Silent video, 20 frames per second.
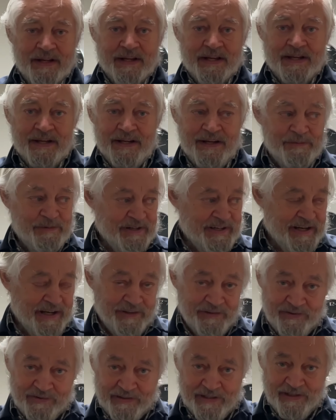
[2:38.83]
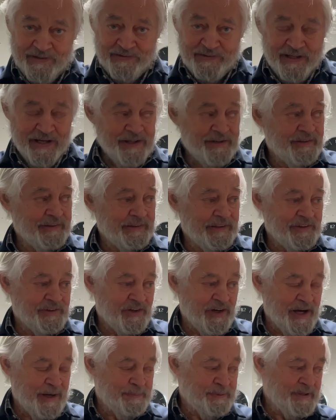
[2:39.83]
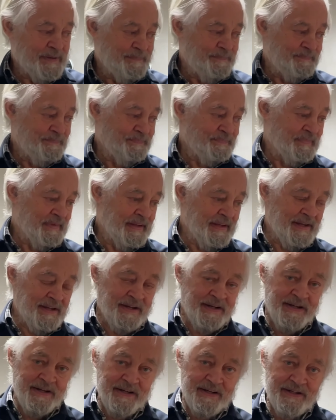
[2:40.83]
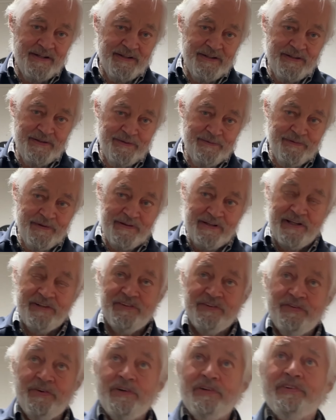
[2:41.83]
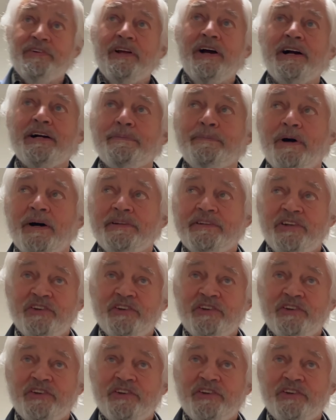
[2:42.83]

We're downstairs now in the shop. Let's first talk about the